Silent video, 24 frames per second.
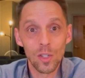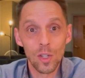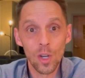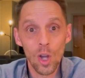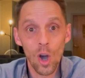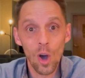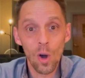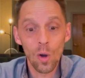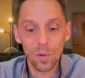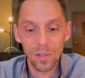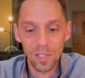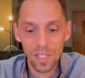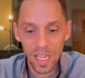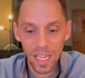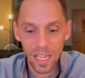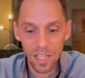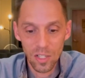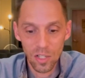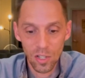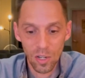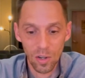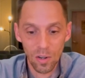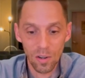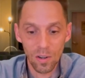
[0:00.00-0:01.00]
"No
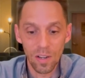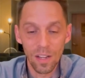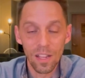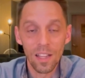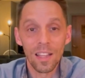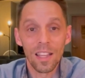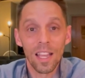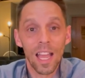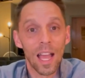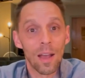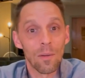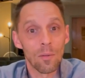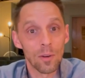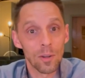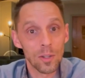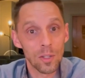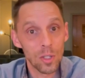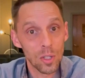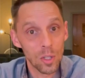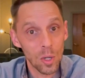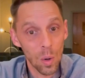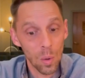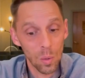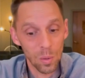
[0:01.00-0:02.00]
teacher ever
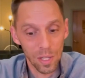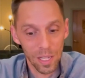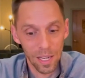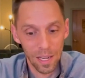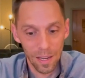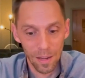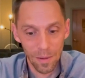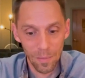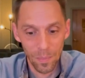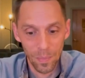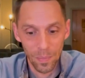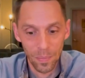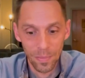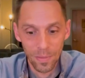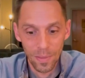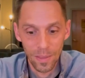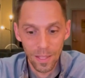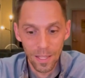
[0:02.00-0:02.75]
scolded him